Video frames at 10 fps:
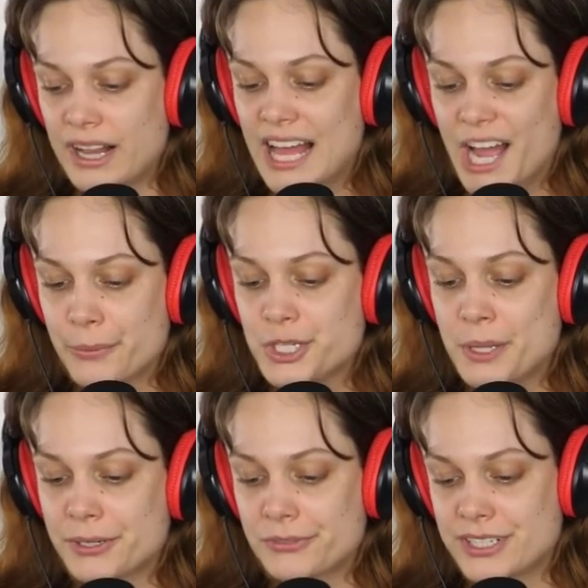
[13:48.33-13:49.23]
Well, how were
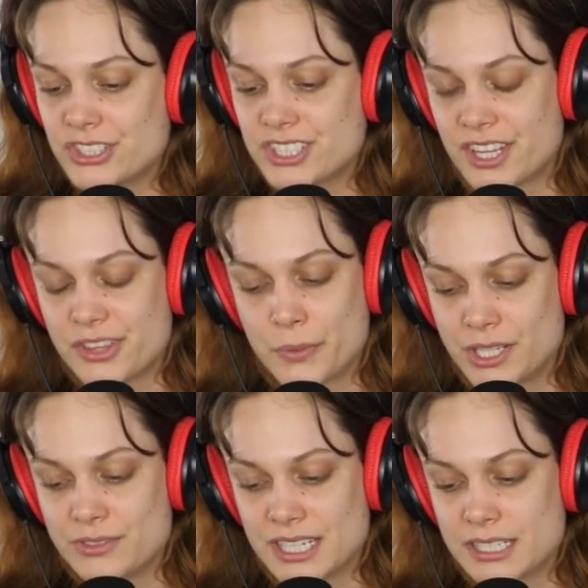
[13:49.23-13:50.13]
you able to raise your son the way
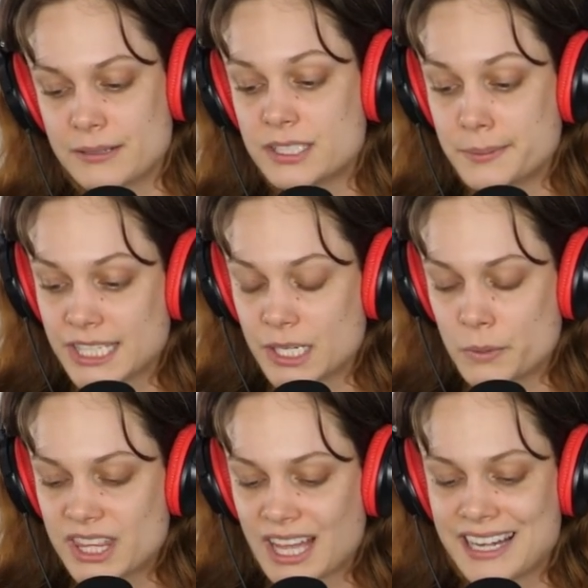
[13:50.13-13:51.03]
you did? To
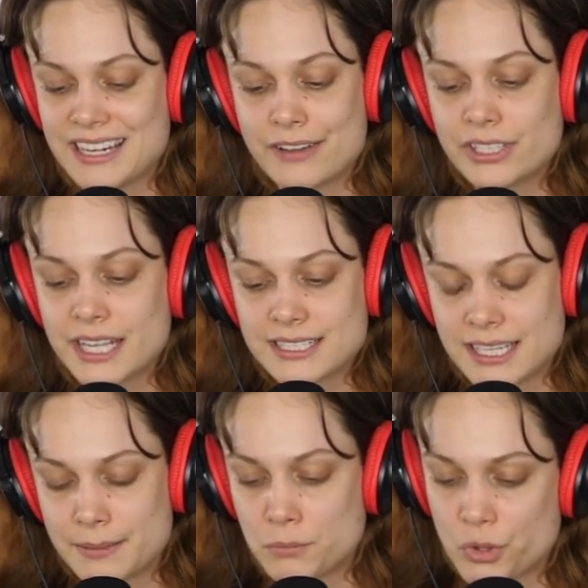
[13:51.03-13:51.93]
begin with, I never
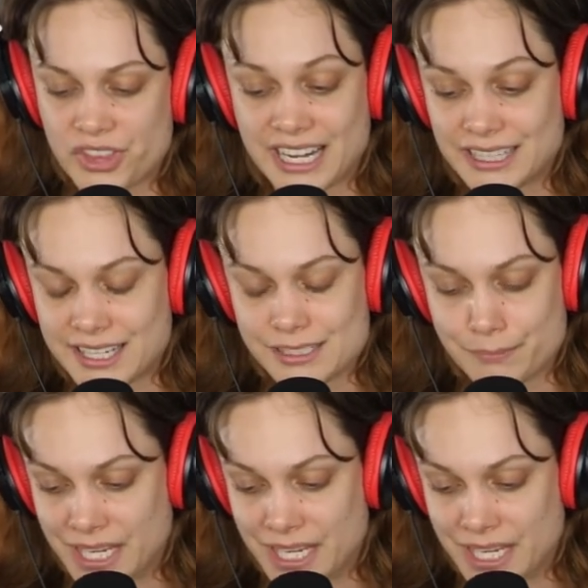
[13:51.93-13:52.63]
liked him more than I liked